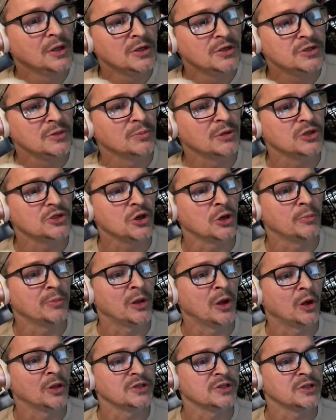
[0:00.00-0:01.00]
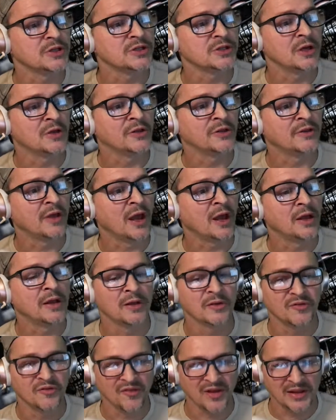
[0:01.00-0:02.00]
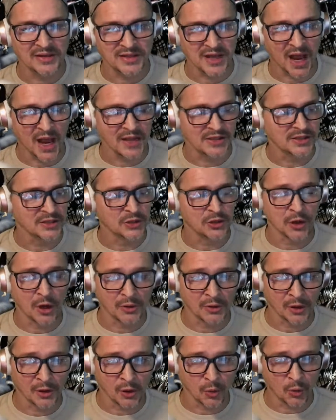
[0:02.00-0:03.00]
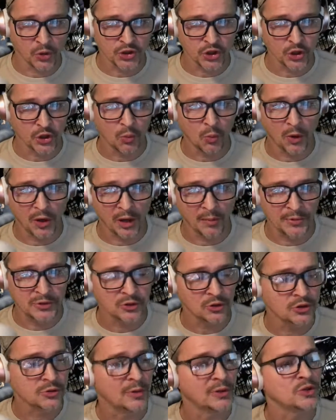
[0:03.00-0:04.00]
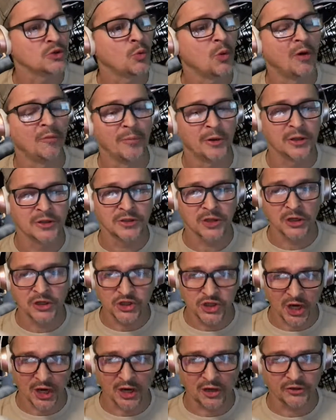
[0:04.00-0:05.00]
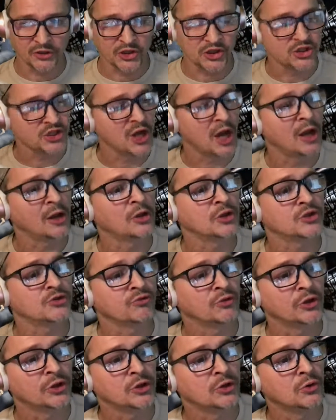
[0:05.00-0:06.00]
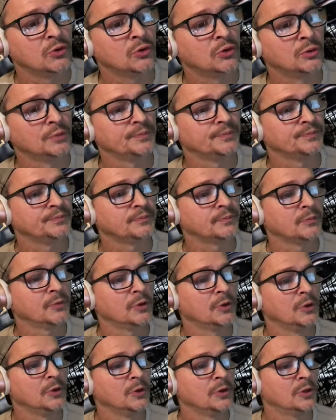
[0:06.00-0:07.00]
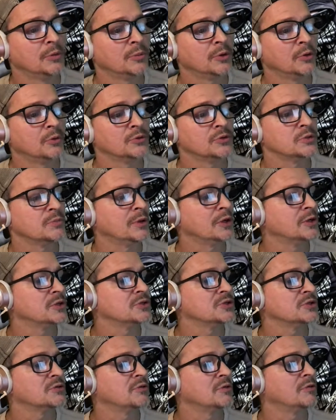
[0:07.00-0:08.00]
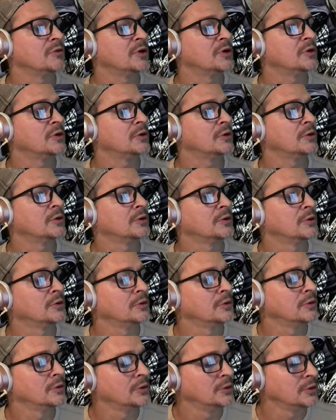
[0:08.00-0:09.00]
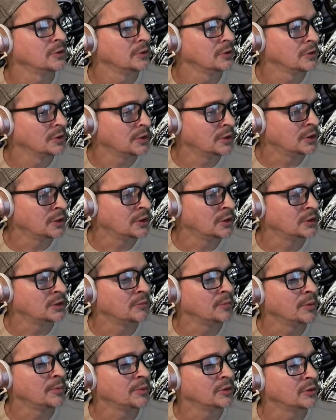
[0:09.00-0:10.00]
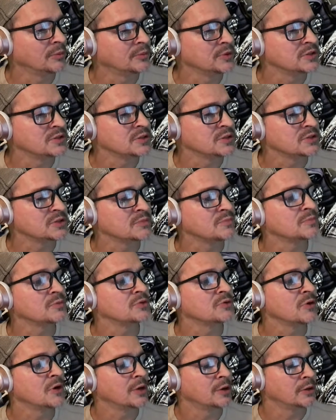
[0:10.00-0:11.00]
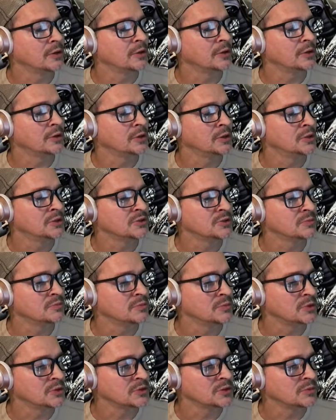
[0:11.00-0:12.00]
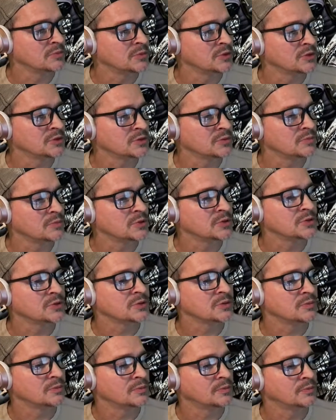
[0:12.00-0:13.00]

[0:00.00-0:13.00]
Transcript: Somebody turned me on to this the other day. It's fantastic. You, I'm going to show you one episode. It's about 12 minutes. And check out this channel. It's really cool. Let me go into my history right here. And let me pull up these isms right here. Ism, ism, ism, ism.